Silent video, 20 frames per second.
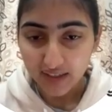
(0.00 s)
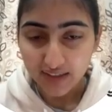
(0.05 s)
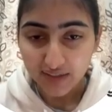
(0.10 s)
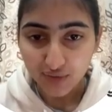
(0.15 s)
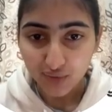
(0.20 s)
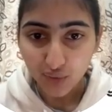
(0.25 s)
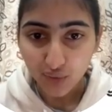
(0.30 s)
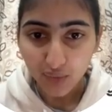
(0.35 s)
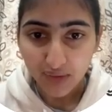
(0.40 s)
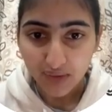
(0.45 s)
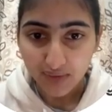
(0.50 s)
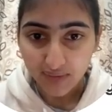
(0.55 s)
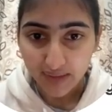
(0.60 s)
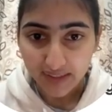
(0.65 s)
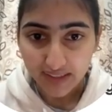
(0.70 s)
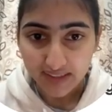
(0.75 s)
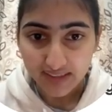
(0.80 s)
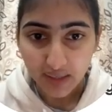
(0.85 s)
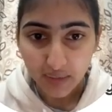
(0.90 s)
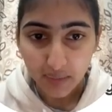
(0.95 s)
Let's go with one
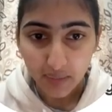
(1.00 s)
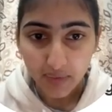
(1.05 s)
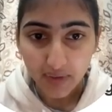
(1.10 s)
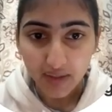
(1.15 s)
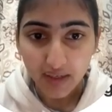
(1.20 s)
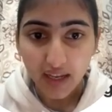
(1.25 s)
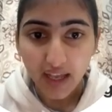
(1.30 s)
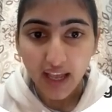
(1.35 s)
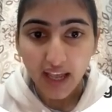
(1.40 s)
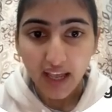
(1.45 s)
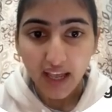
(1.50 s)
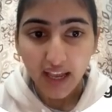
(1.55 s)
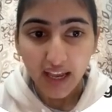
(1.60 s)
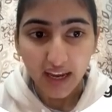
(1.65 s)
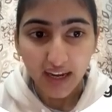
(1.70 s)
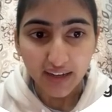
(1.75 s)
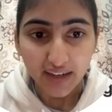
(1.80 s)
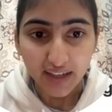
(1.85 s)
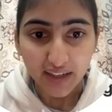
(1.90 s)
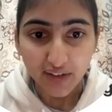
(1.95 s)
example.
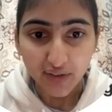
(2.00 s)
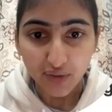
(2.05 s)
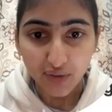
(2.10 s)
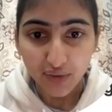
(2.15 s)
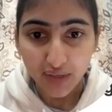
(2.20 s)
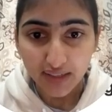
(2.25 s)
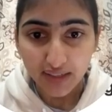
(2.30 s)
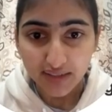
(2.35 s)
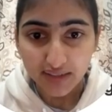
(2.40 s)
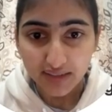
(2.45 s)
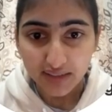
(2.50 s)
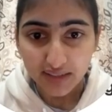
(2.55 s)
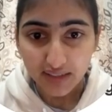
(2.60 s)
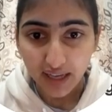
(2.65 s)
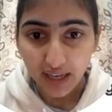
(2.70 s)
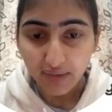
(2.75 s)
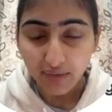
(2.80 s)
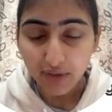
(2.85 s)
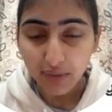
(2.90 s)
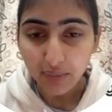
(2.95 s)
And here you can see
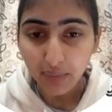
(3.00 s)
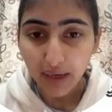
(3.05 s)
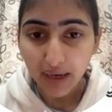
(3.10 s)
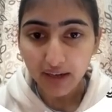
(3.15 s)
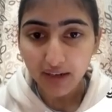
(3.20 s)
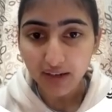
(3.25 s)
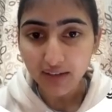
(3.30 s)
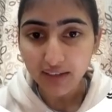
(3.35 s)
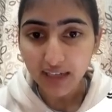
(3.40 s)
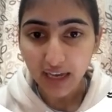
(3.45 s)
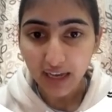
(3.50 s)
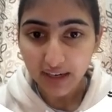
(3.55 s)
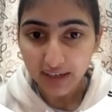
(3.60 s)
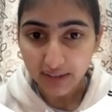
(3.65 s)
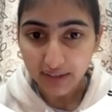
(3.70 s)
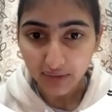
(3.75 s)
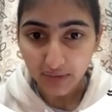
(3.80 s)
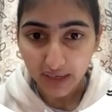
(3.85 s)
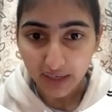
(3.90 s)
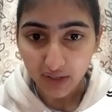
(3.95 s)
I would mark a
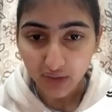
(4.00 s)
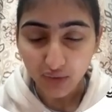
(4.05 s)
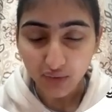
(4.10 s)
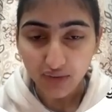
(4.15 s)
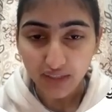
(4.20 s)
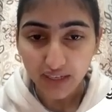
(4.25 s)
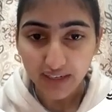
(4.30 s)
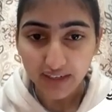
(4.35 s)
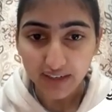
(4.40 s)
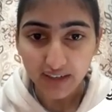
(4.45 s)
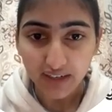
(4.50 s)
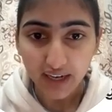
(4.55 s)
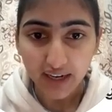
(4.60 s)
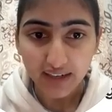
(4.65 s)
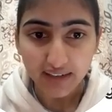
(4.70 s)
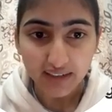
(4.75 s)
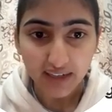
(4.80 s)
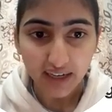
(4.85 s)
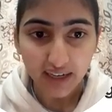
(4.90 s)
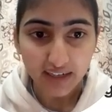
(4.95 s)
target value that
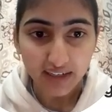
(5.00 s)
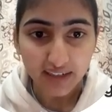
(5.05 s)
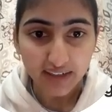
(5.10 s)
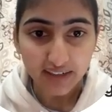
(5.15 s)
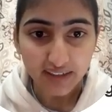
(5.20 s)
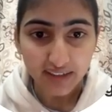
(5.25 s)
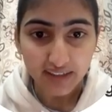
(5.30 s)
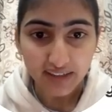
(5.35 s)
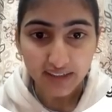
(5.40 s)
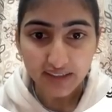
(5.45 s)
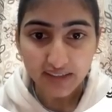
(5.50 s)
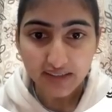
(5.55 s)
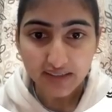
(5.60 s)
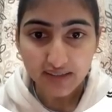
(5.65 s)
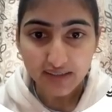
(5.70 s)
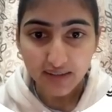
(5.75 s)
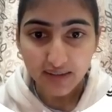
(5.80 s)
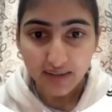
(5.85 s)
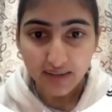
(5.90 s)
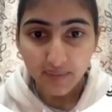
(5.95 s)
our target
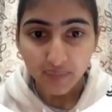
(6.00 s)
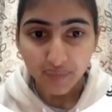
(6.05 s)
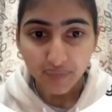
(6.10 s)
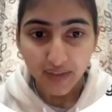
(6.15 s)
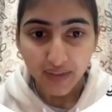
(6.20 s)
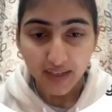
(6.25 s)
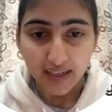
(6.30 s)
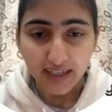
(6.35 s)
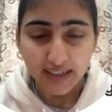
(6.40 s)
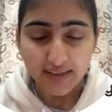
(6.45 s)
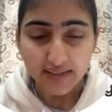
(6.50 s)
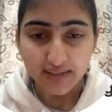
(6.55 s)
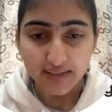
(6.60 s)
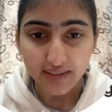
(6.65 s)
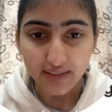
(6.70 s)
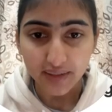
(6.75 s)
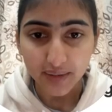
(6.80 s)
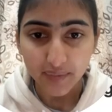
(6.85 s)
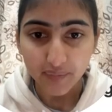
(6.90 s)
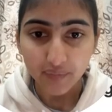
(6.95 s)
is, let's
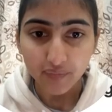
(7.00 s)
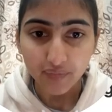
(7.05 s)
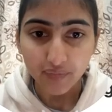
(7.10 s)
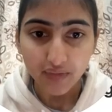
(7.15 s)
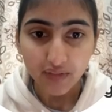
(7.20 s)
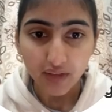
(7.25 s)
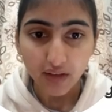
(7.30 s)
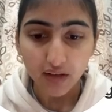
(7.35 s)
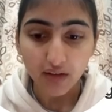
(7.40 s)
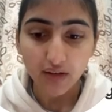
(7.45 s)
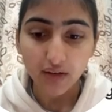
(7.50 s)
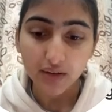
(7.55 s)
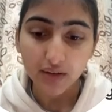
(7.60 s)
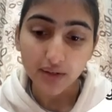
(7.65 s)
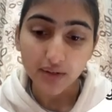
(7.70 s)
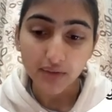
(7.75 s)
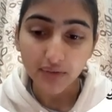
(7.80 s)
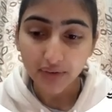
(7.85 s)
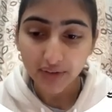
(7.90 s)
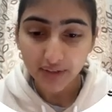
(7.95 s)
say,
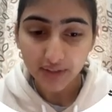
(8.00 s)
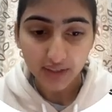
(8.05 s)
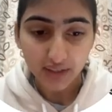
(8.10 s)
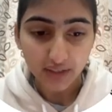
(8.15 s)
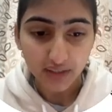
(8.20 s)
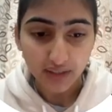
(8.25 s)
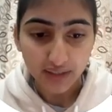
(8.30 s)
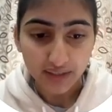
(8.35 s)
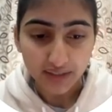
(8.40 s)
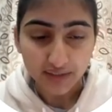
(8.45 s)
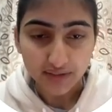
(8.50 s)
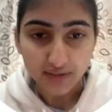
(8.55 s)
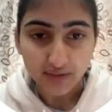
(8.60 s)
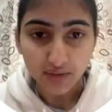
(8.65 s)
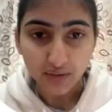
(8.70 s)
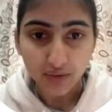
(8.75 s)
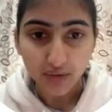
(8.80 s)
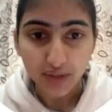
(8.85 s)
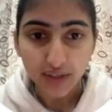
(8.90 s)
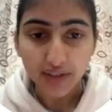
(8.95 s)
20 leads,
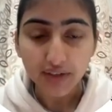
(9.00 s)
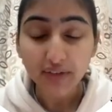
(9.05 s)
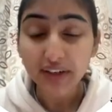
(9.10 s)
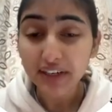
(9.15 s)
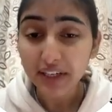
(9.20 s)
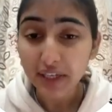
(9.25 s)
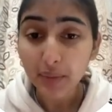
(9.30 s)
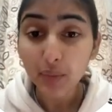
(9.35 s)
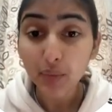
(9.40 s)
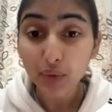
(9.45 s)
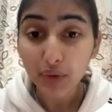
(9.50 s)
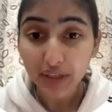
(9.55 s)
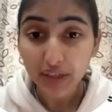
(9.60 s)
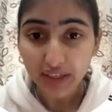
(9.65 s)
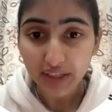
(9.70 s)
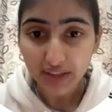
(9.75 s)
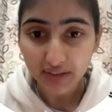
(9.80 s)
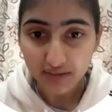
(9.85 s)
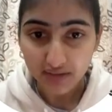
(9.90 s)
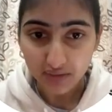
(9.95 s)
okay, 20
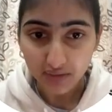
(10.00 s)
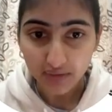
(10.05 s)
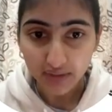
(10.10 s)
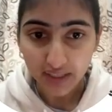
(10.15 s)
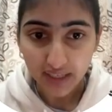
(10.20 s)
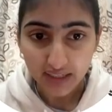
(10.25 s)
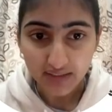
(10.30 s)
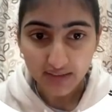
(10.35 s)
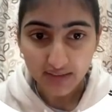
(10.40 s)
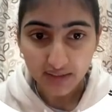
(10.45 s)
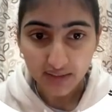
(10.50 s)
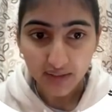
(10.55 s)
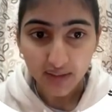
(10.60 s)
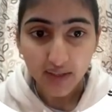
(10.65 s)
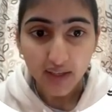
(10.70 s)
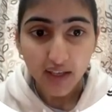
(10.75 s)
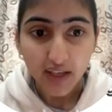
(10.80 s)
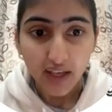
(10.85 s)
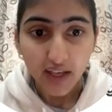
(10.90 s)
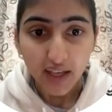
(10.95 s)
bookings, we can say.
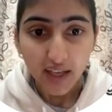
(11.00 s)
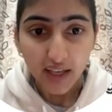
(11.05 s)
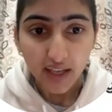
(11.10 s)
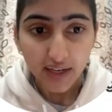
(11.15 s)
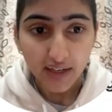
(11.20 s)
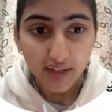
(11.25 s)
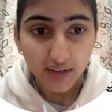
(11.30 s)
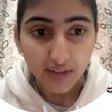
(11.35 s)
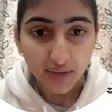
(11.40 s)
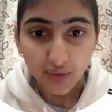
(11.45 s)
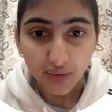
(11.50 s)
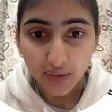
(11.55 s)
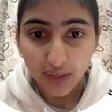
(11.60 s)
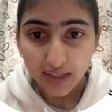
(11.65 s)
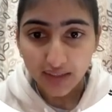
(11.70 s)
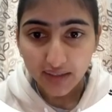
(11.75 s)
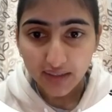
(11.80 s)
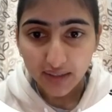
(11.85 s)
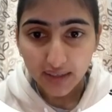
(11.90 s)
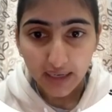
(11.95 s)
And
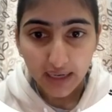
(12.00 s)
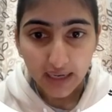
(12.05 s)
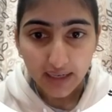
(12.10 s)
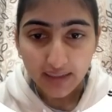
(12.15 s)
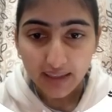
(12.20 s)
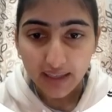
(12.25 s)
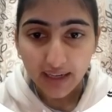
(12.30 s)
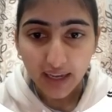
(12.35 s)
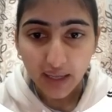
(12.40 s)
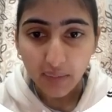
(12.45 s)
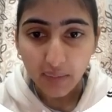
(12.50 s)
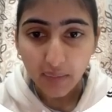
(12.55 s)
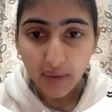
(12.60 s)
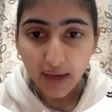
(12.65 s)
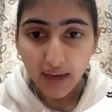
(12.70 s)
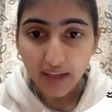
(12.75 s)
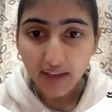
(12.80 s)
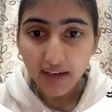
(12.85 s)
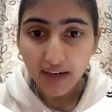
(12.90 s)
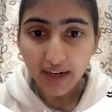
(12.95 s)
then I
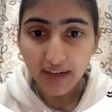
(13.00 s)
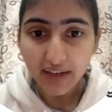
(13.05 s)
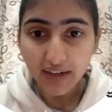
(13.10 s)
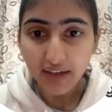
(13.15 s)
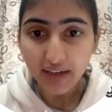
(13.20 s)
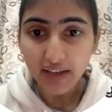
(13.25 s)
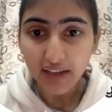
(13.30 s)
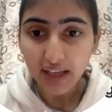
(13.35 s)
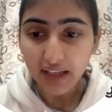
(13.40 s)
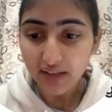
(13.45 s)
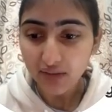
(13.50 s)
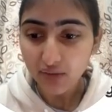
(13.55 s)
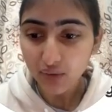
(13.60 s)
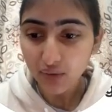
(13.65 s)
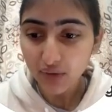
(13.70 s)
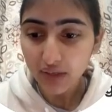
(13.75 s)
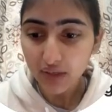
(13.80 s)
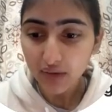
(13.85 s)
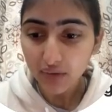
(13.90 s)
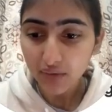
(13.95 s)
mark your entry as
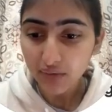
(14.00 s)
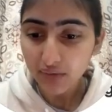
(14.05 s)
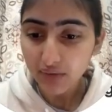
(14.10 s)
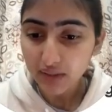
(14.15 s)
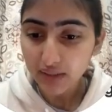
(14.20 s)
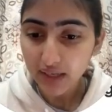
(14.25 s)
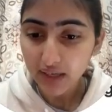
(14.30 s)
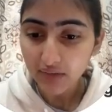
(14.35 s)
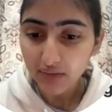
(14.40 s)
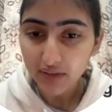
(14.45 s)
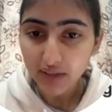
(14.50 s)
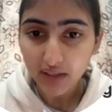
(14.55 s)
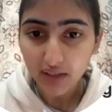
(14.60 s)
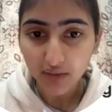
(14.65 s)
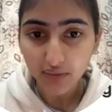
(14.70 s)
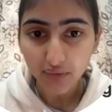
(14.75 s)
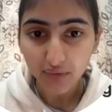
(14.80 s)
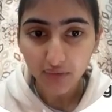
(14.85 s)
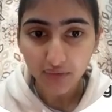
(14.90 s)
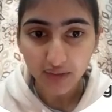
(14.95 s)
okay, we have done
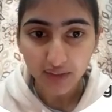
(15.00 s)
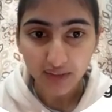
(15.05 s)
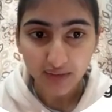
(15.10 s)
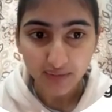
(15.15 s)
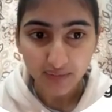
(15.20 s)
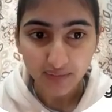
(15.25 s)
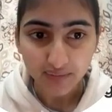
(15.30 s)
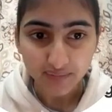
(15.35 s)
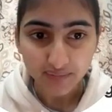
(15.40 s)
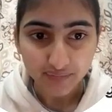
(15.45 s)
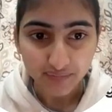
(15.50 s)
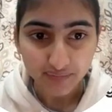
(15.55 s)
15.